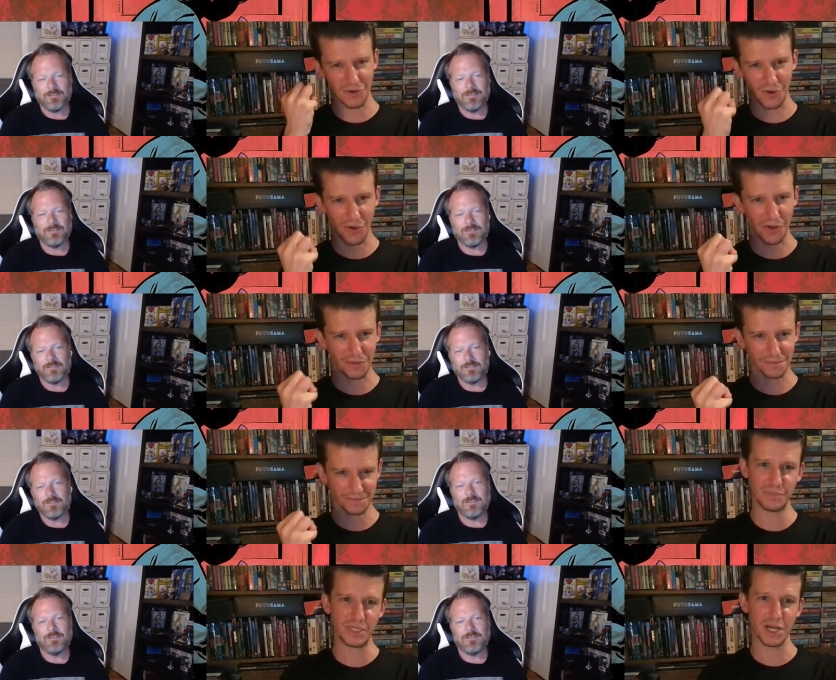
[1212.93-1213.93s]
Speaker 1: all
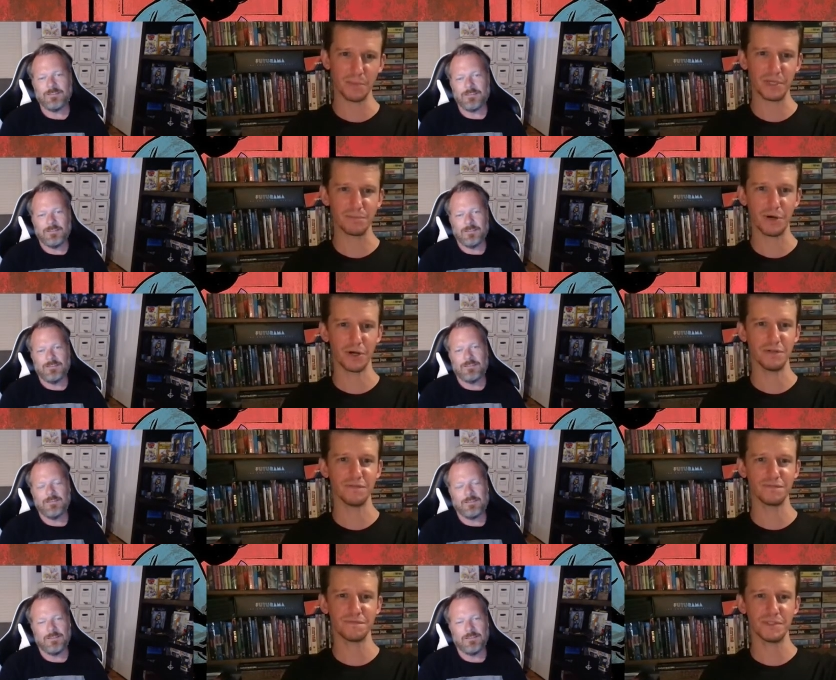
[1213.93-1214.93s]
becoming part
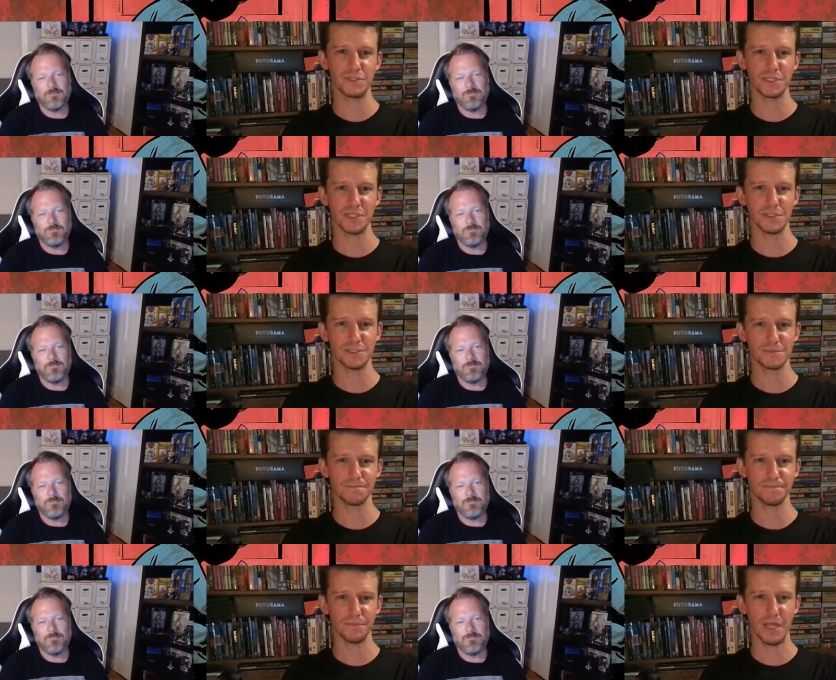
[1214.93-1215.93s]
of this kid's
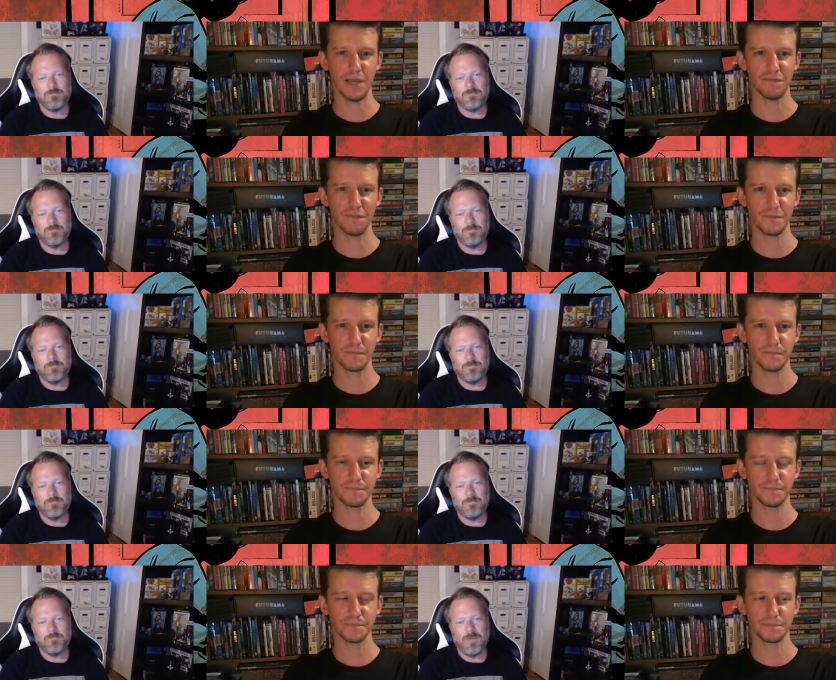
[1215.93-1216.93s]
life
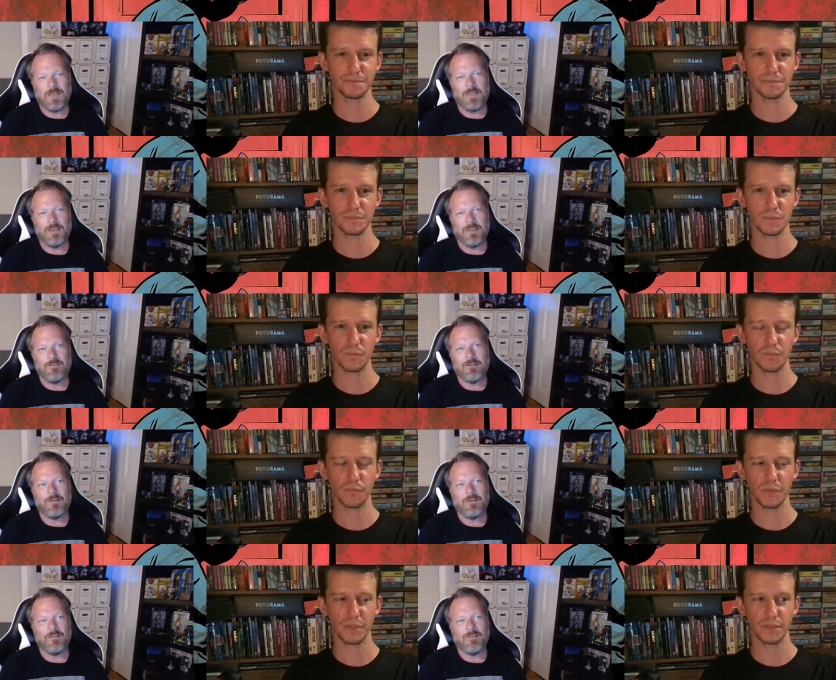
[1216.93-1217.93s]
Speaker 2: making
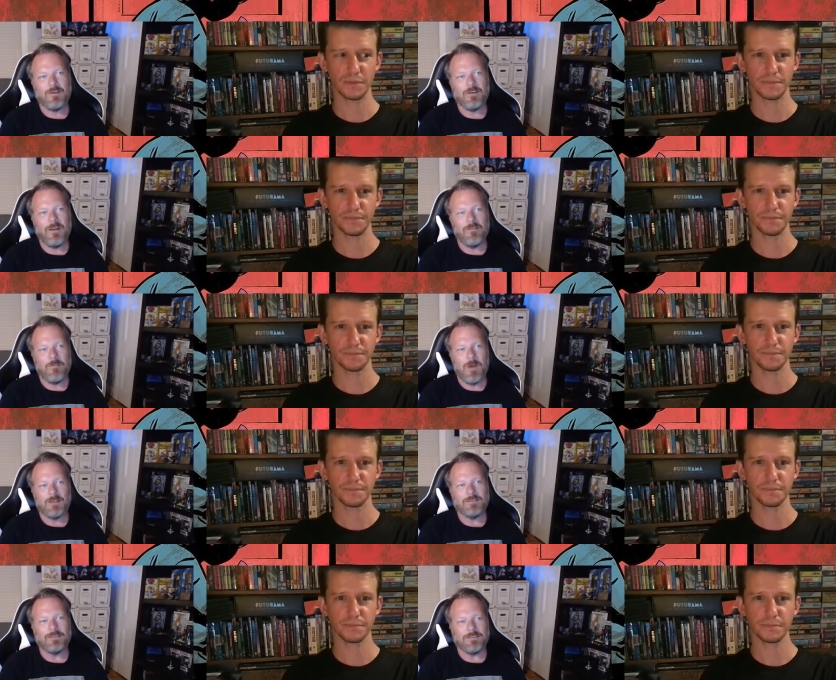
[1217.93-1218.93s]
giving giving your life a
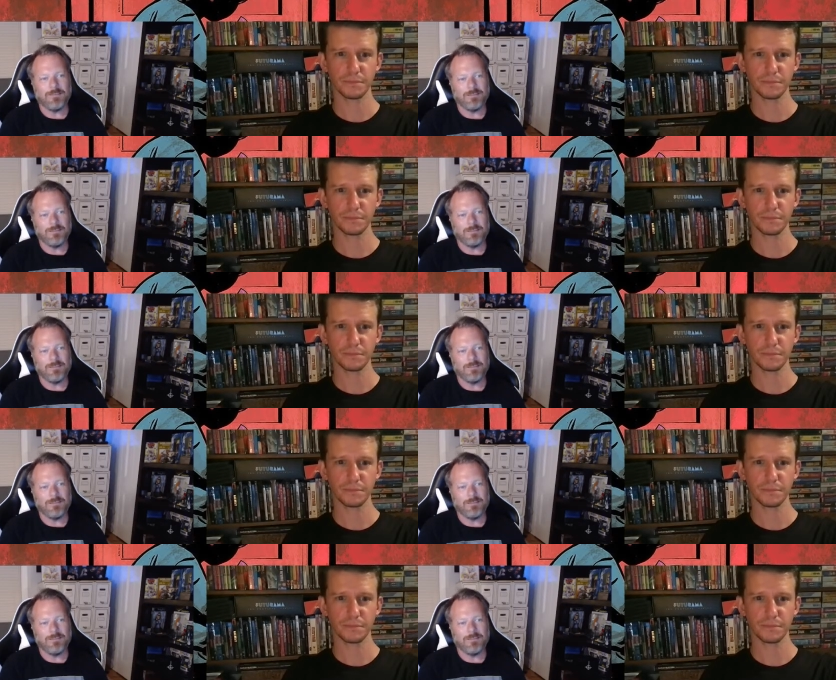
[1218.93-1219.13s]
monster